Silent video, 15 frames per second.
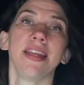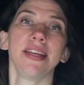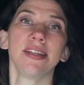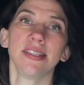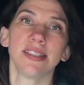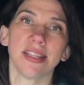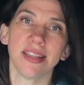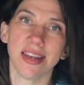
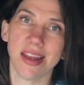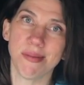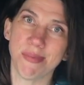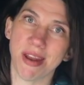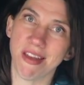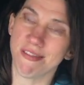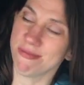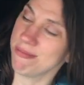here's a little
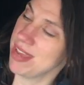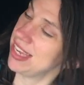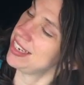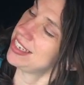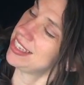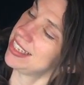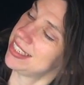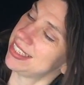bit of
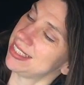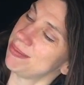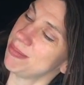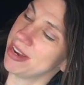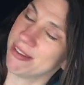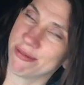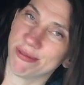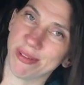mint. This is
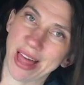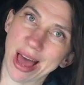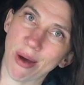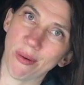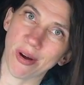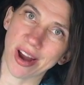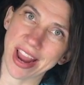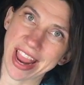mint
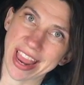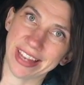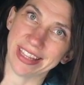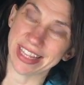flower and